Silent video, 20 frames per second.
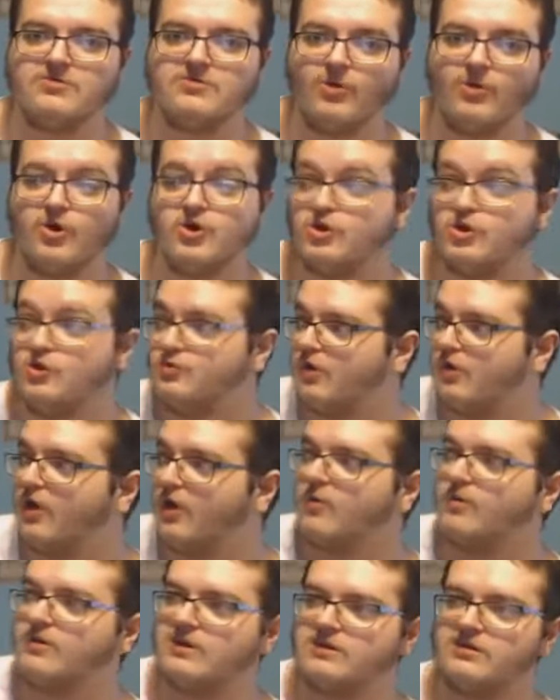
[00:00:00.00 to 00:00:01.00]
with what you
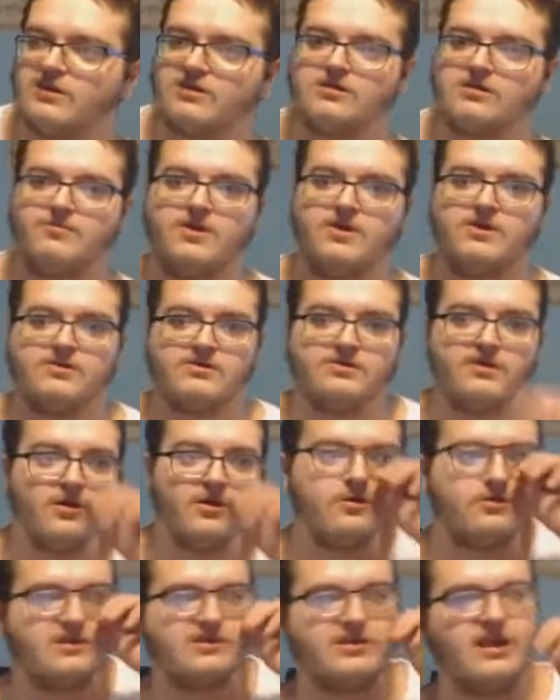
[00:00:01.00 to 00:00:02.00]
know and this other person
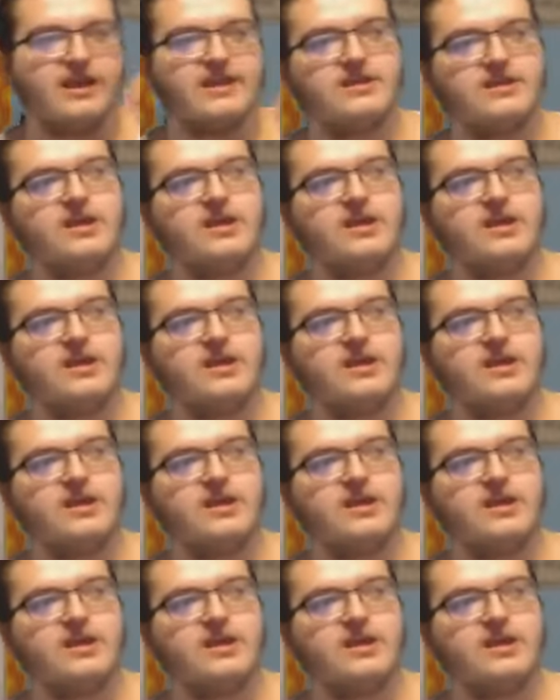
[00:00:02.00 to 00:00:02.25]
knows.